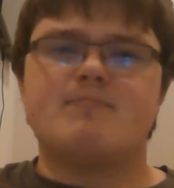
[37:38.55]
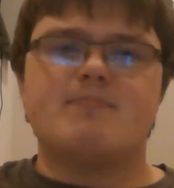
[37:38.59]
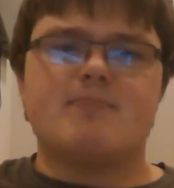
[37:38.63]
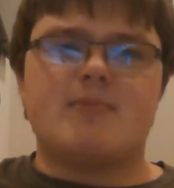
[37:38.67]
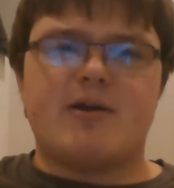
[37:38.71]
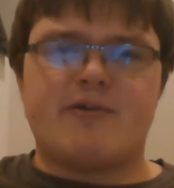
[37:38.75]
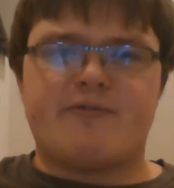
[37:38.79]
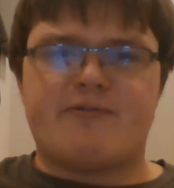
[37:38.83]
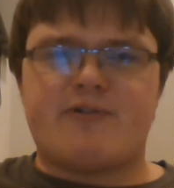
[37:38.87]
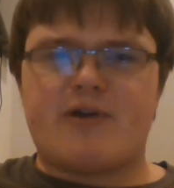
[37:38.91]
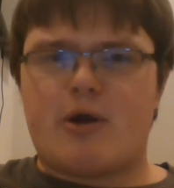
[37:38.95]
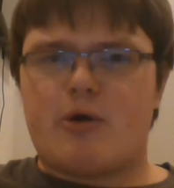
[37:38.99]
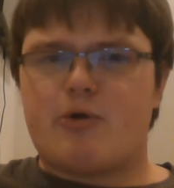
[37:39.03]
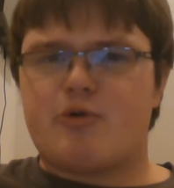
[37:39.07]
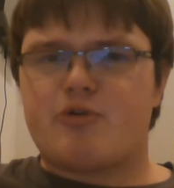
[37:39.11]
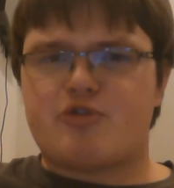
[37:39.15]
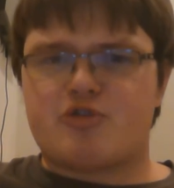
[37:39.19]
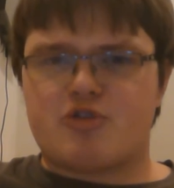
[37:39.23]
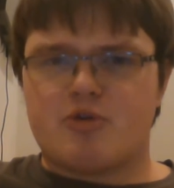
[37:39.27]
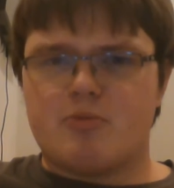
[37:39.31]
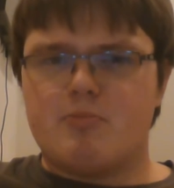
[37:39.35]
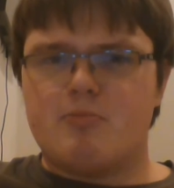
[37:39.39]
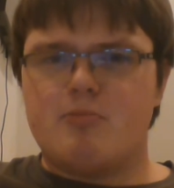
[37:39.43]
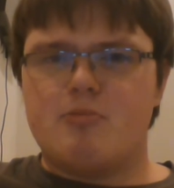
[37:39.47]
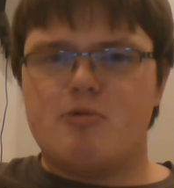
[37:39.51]
If I were to
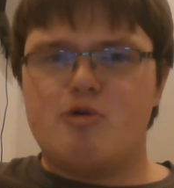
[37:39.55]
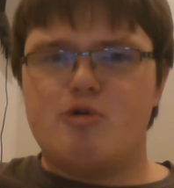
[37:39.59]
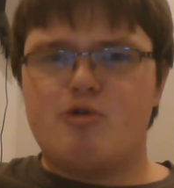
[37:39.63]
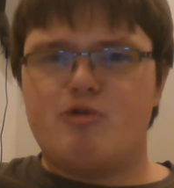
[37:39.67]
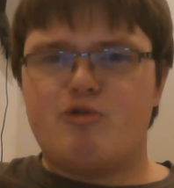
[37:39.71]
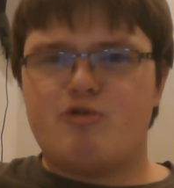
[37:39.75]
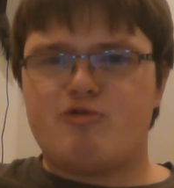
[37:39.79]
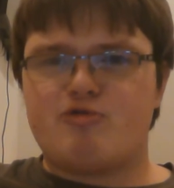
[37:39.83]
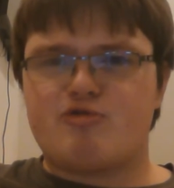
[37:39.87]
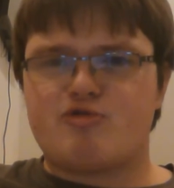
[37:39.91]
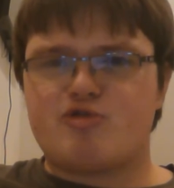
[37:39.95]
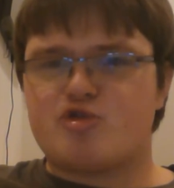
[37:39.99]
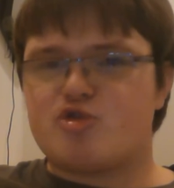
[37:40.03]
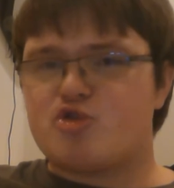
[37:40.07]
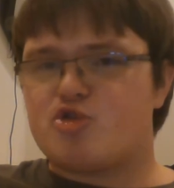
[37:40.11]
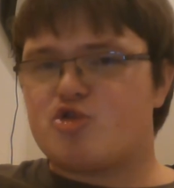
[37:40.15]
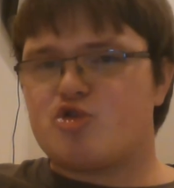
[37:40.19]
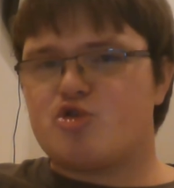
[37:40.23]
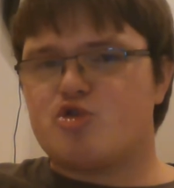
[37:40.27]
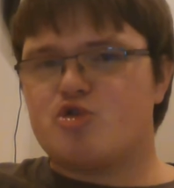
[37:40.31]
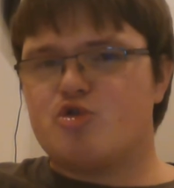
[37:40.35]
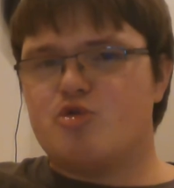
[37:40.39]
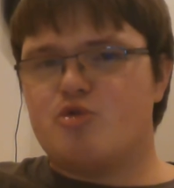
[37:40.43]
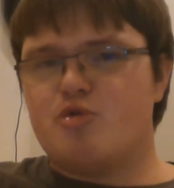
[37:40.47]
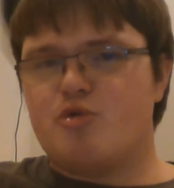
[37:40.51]
move
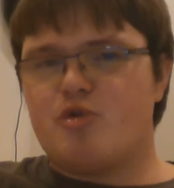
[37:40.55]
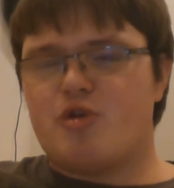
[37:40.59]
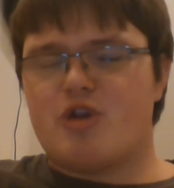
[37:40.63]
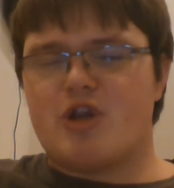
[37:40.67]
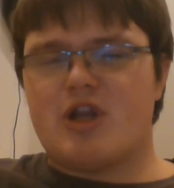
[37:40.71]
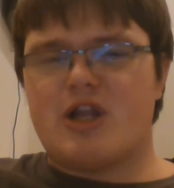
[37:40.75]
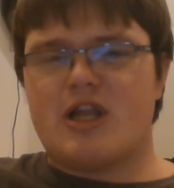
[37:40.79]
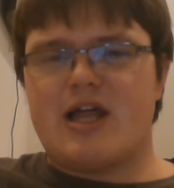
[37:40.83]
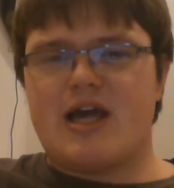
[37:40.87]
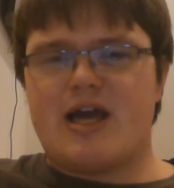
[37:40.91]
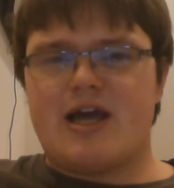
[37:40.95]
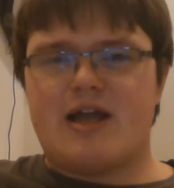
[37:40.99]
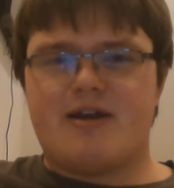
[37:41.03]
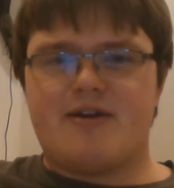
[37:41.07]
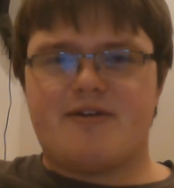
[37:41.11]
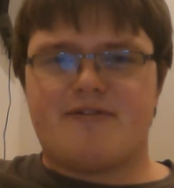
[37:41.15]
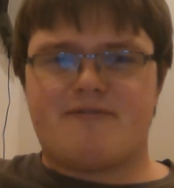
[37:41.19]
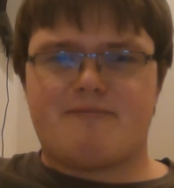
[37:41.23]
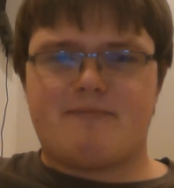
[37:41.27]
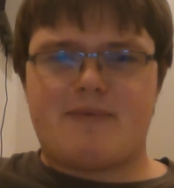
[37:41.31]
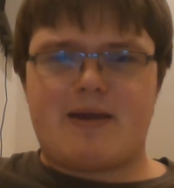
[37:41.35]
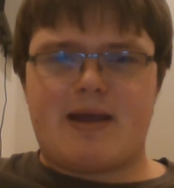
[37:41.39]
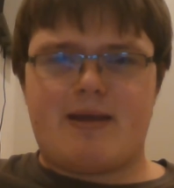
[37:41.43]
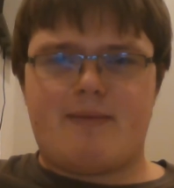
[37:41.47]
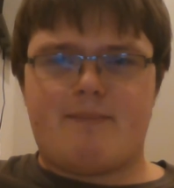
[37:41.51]
to the land of
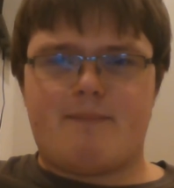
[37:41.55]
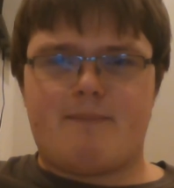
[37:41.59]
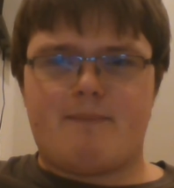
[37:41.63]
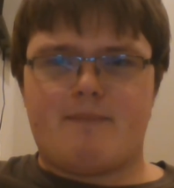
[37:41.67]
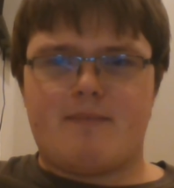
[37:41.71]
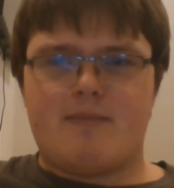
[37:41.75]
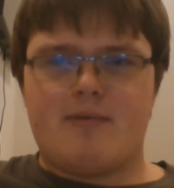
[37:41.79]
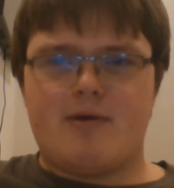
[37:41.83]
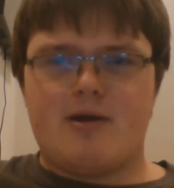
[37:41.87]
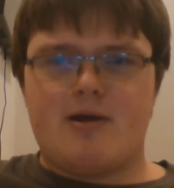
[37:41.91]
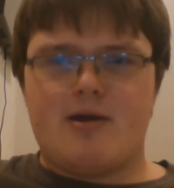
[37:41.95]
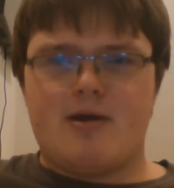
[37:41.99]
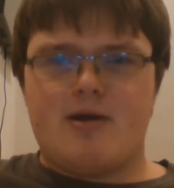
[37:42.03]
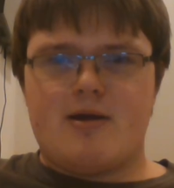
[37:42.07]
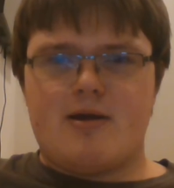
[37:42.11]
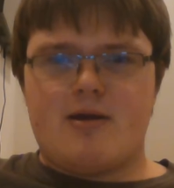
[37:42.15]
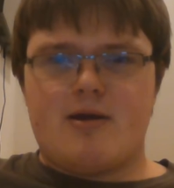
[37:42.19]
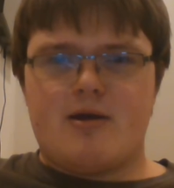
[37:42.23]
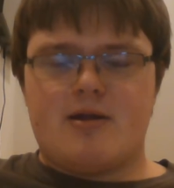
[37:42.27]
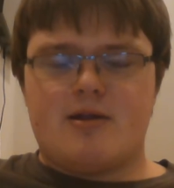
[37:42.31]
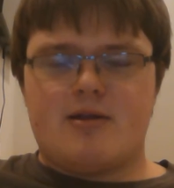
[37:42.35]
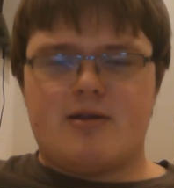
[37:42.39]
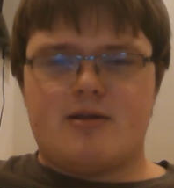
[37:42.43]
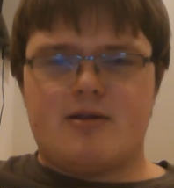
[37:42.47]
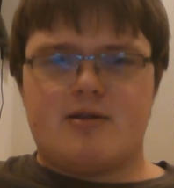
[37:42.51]

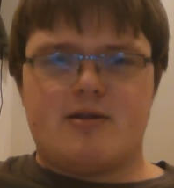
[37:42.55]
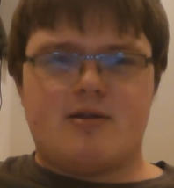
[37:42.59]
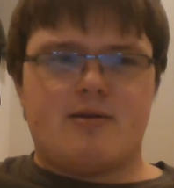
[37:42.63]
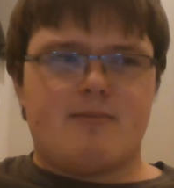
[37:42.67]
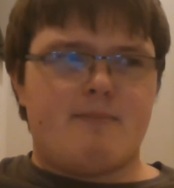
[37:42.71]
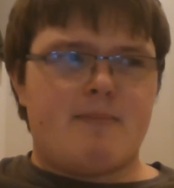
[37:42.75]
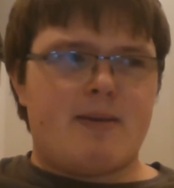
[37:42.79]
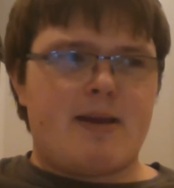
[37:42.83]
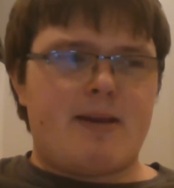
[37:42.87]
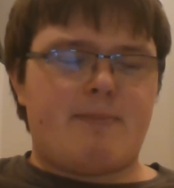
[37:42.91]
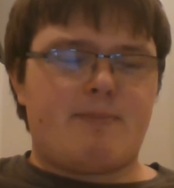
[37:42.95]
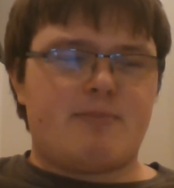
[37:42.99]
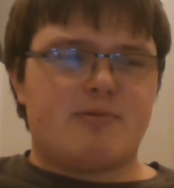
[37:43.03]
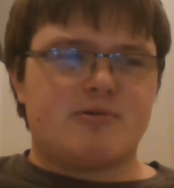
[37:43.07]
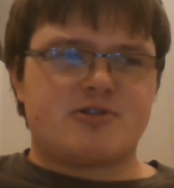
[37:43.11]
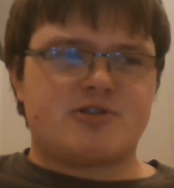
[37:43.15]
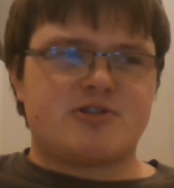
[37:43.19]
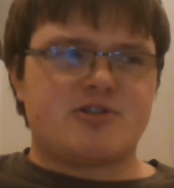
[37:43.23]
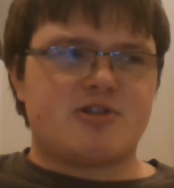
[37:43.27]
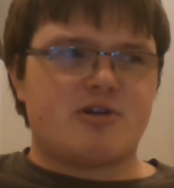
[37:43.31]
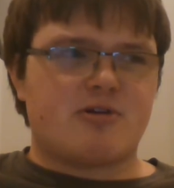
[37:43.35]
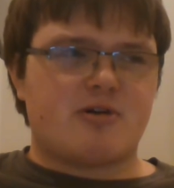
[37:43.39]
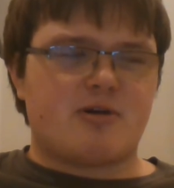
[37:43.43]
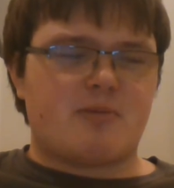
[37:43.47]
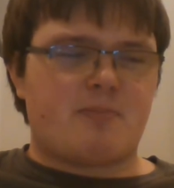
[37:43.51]
maple
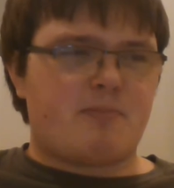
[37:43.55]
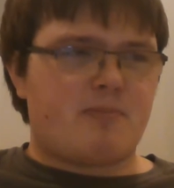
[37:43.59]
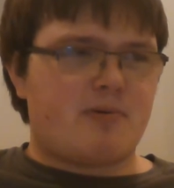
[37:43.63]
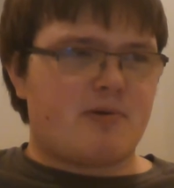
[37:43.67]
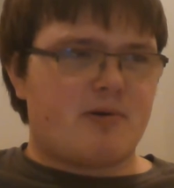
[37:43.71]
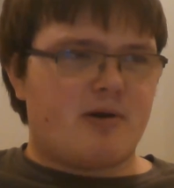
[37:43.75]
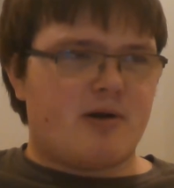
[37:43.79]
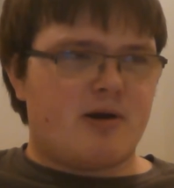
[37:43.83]
syrup,